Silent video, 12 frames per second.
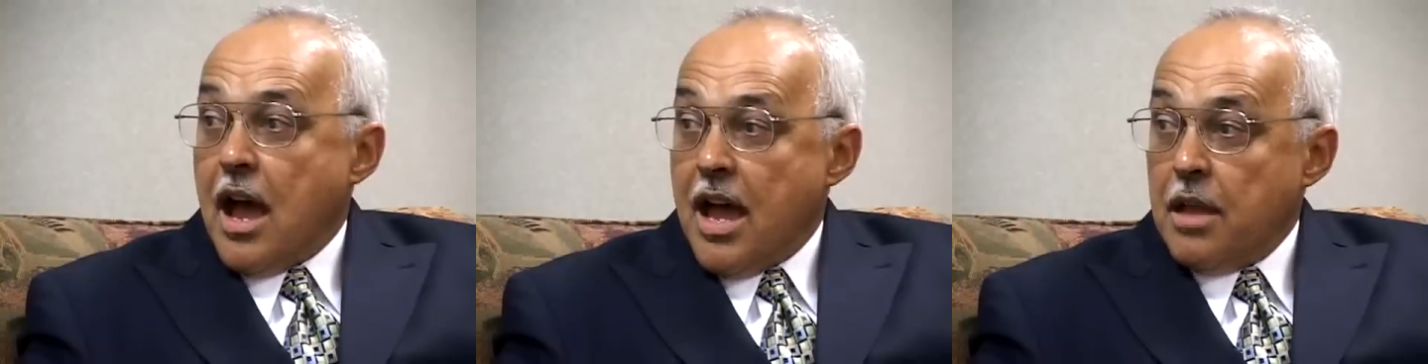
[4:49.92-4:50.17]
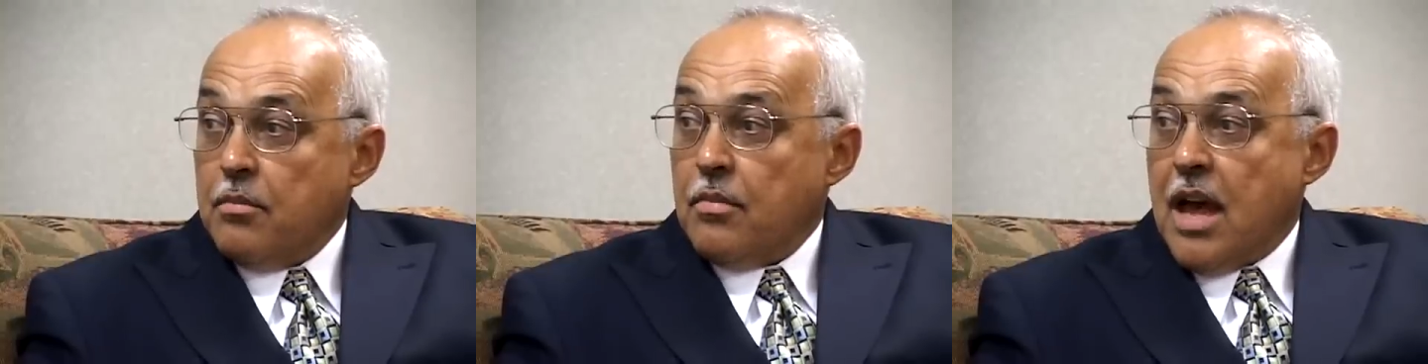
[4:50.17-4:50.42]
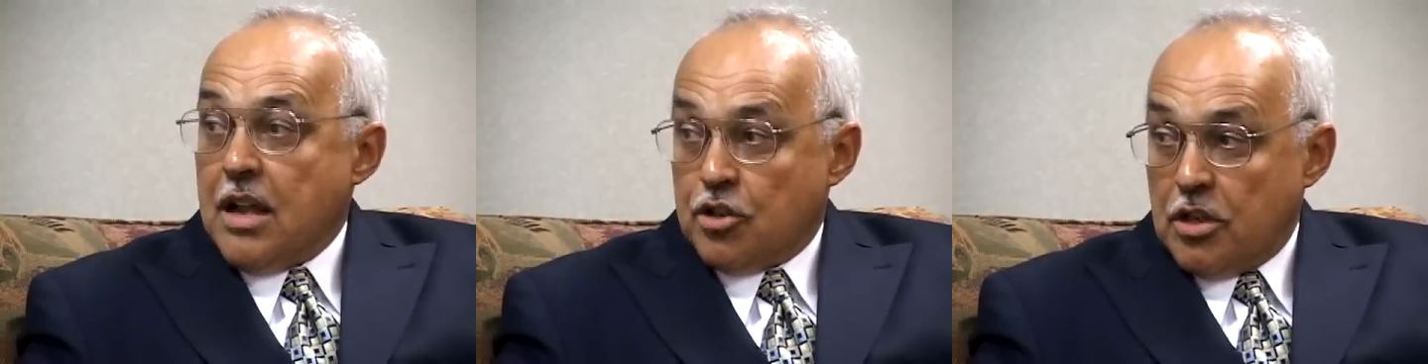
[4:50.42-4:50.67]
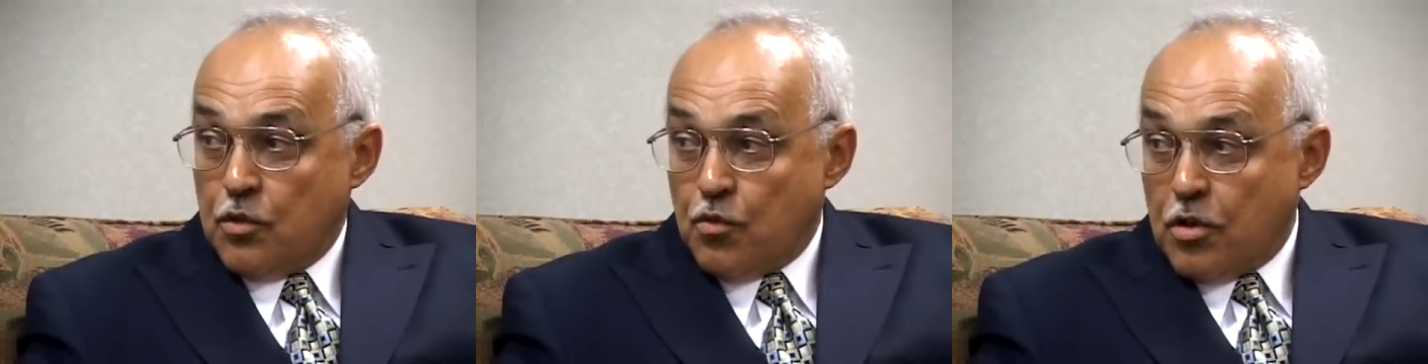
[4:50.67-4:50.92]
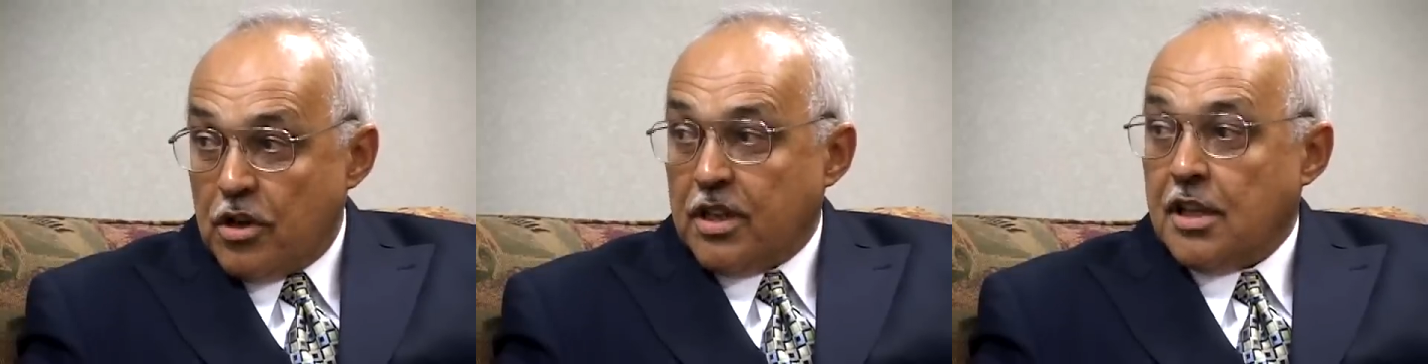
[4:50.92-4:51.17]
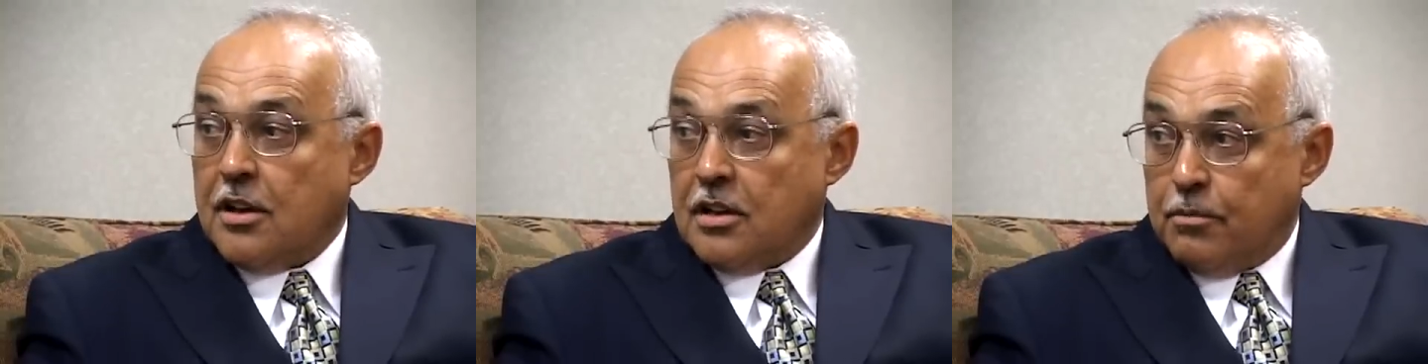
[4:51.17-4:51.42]
I'm actually
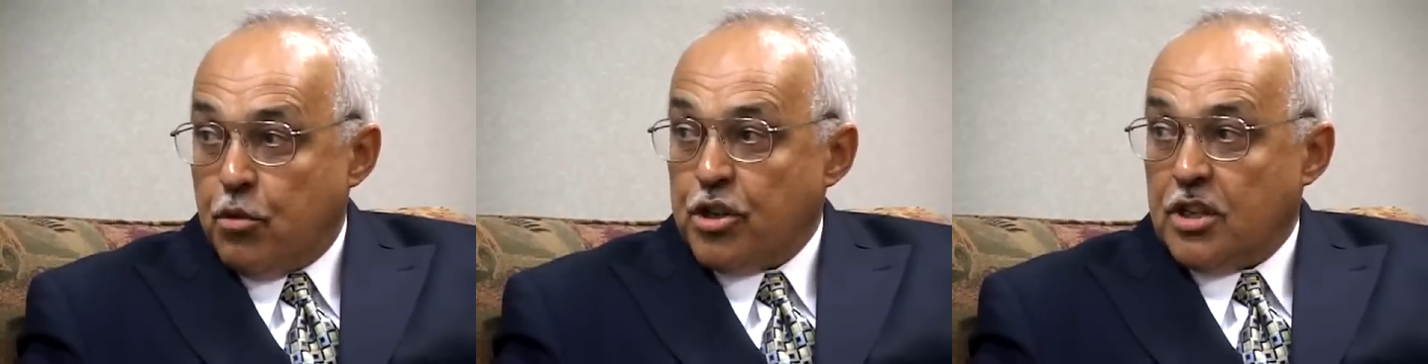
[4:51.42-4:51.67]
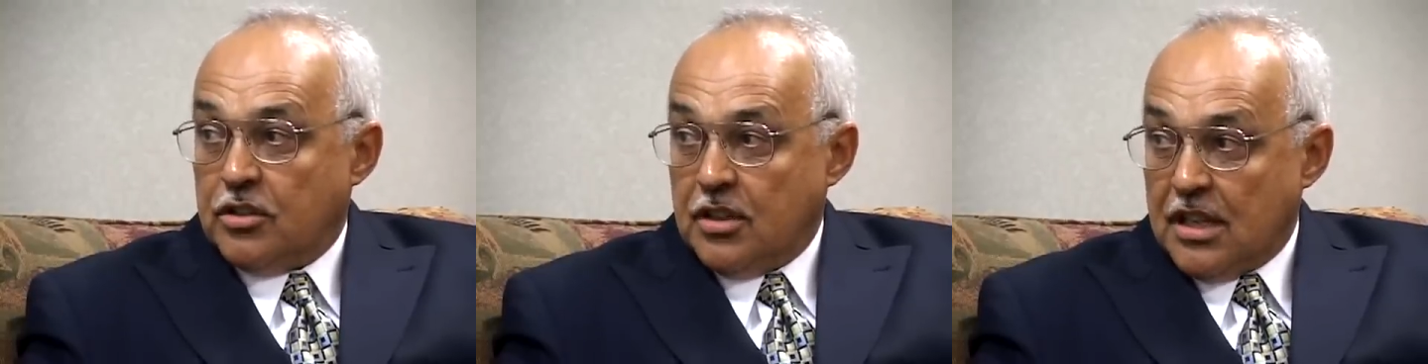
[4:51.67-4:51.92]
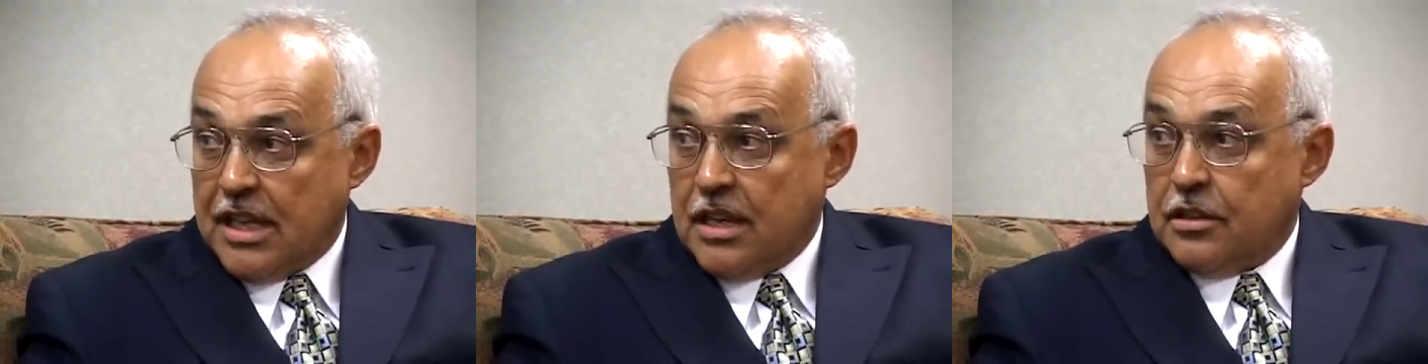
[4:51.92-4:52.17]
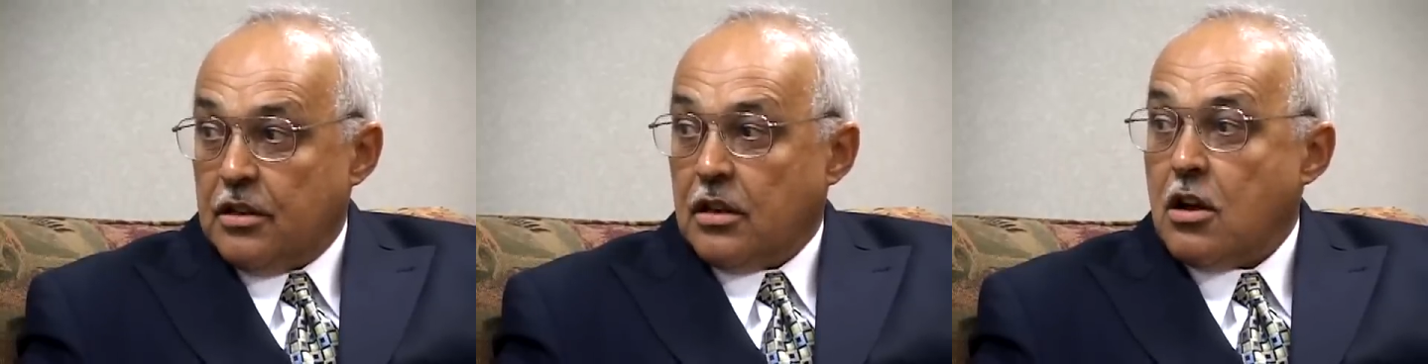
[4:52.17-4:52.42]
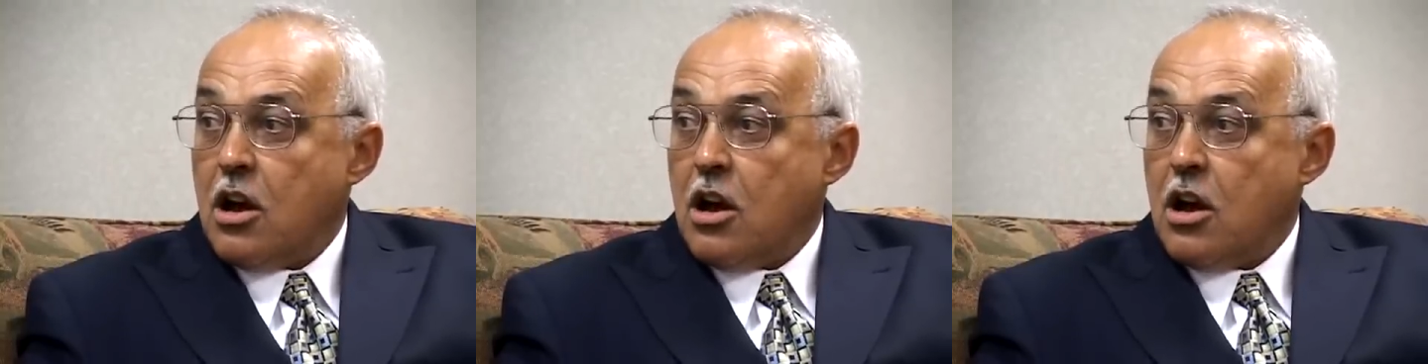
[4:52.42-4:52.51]
working on putting together